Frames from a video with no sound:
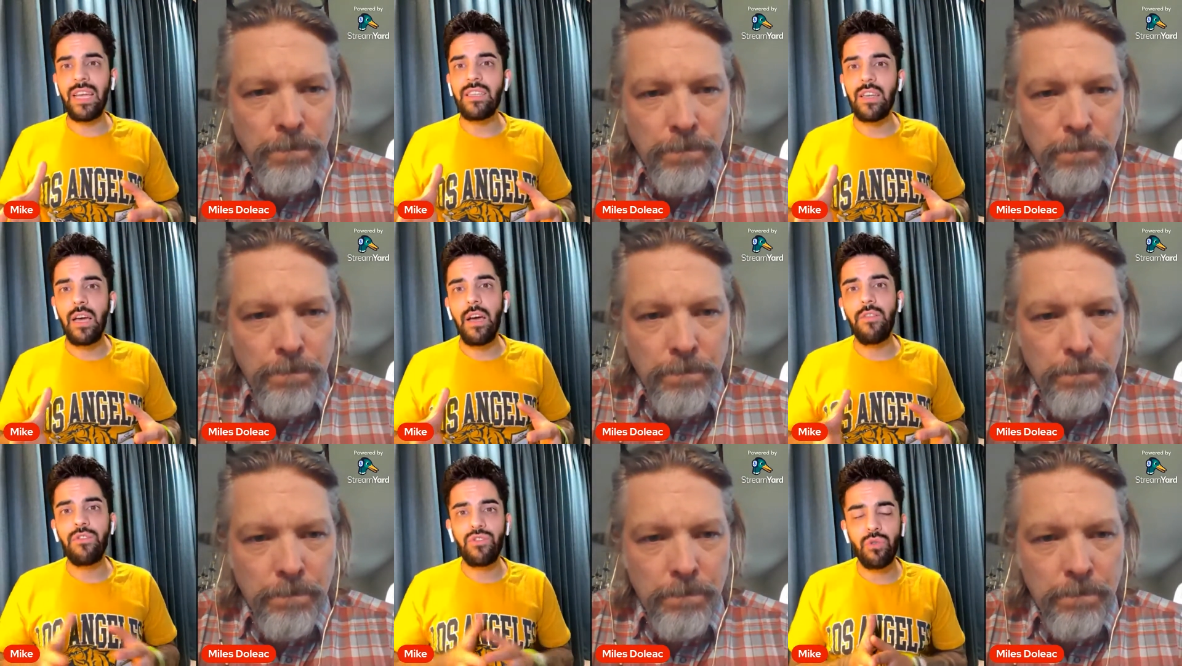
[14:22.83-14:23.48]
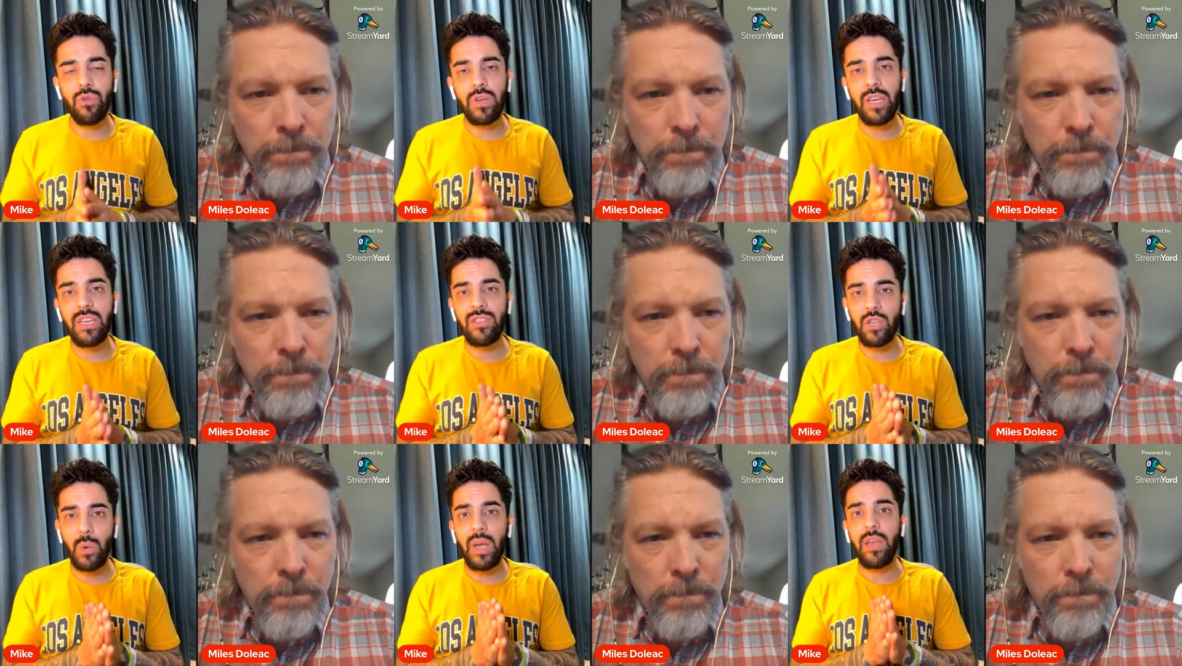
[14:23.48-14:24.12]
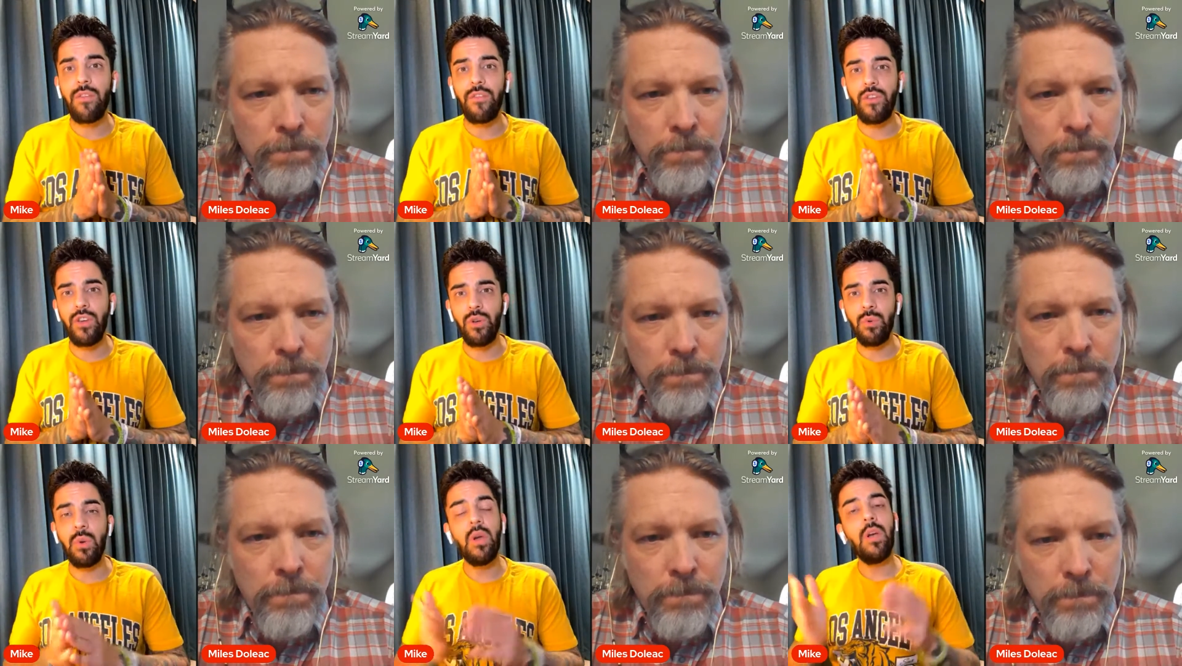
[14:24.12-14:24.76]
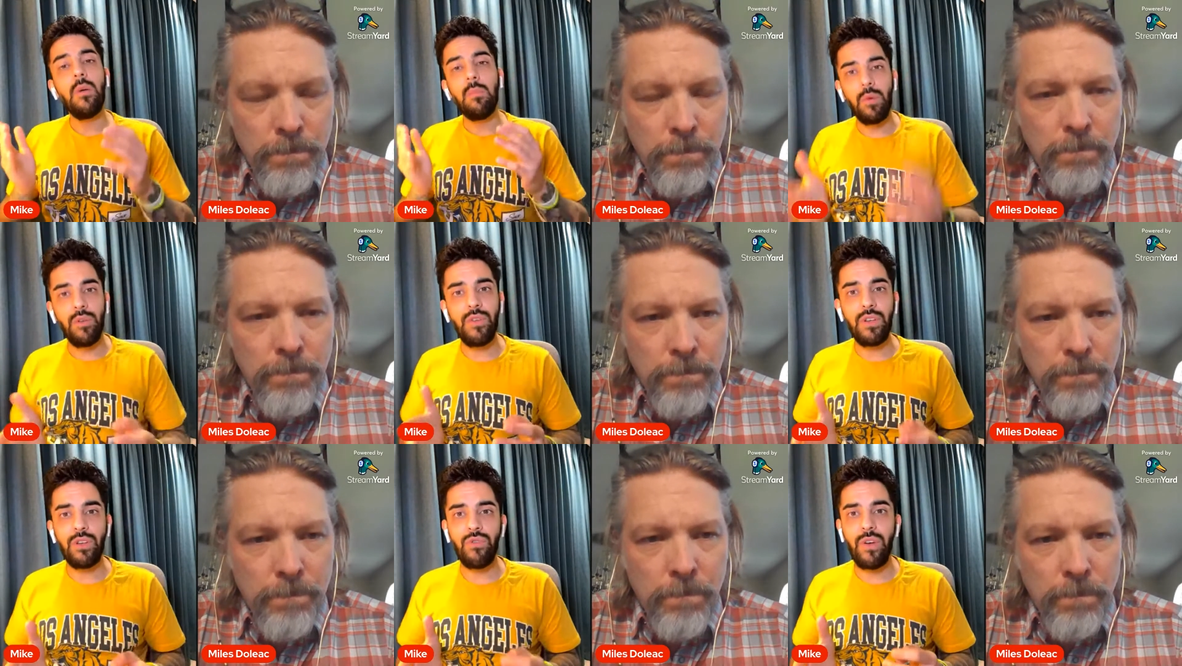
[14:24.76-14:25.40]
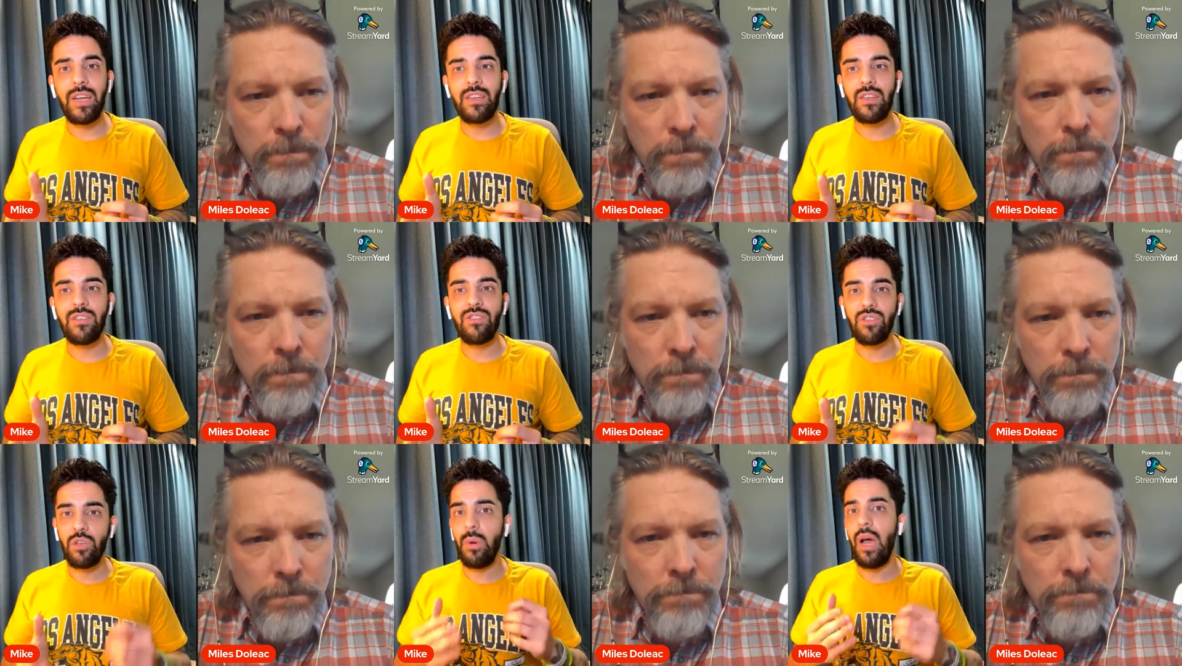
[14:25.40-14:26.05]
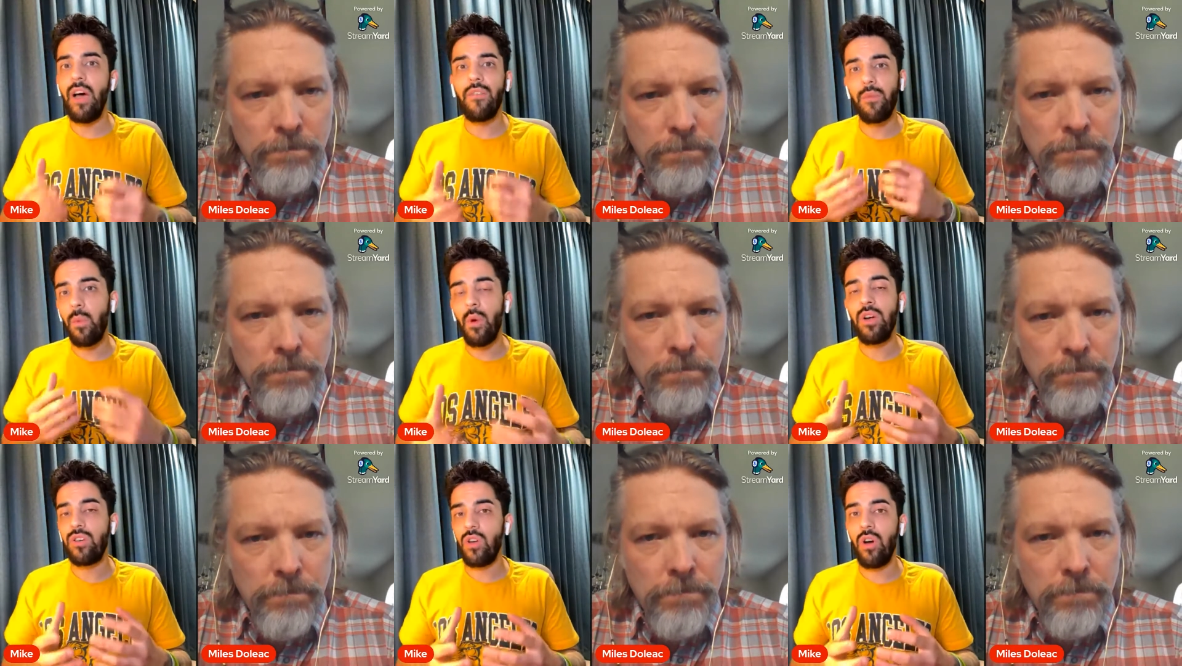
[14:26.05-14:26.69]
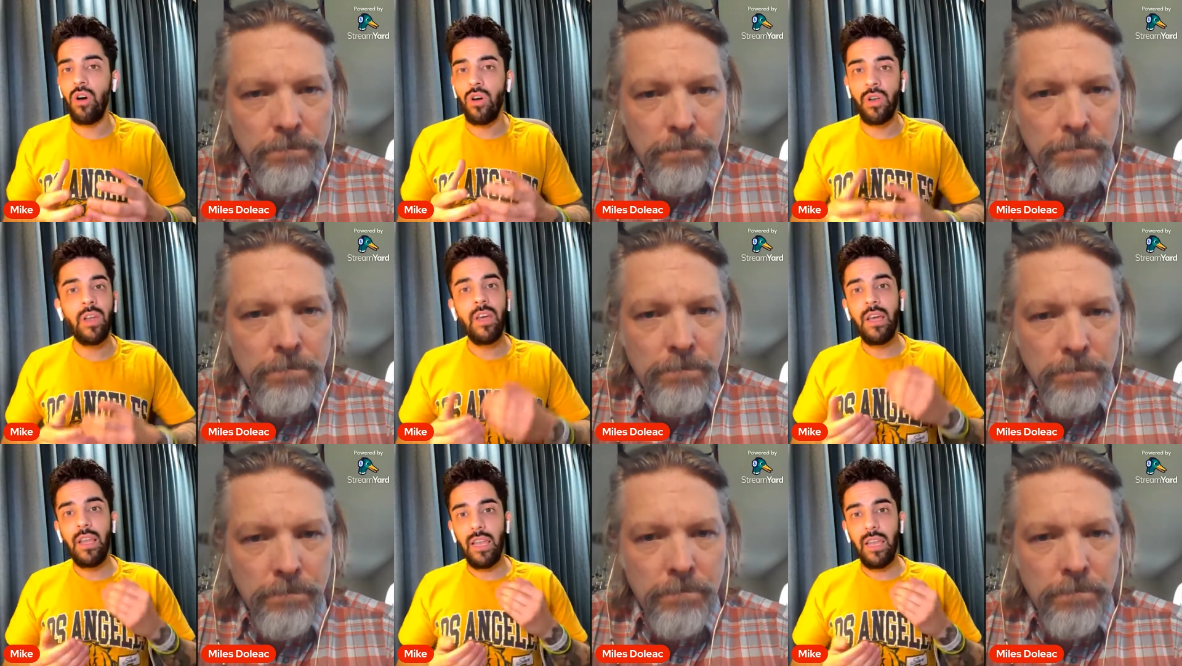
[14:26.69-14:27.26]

Speaker 1: late, I've showcased quite a few movie directors who have worked on,